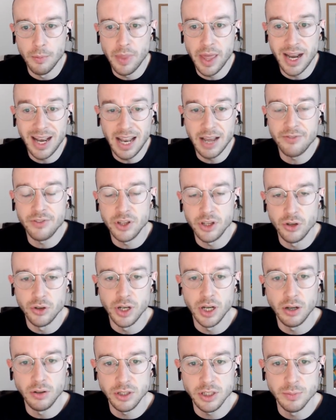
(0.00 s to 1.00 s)
They left the
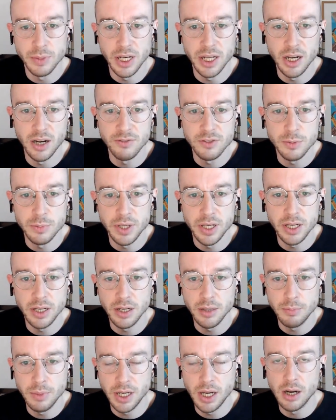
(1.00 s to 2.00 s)
unit ultimately after
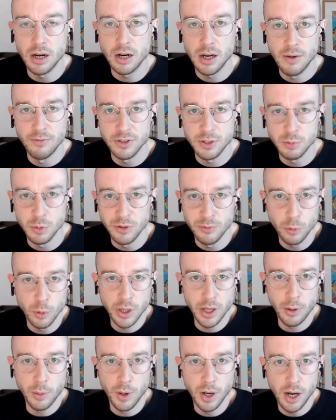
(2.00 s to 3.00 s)
being uncomfortable with
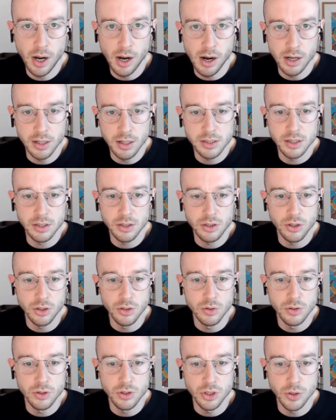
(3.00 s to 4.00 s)
what they were asked
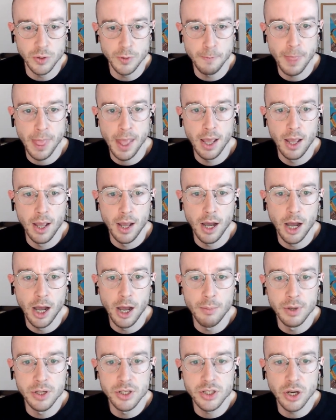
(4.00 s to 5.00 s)
to do.
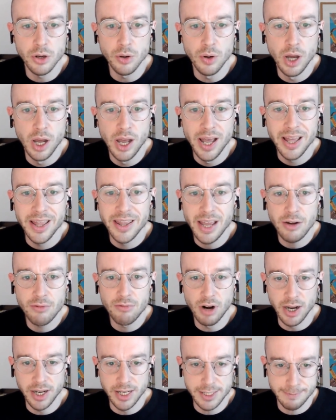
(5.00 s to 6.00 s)
So
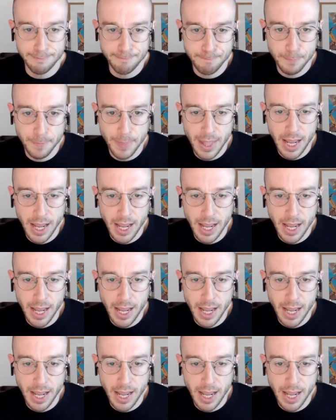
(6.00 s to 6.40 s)
they write.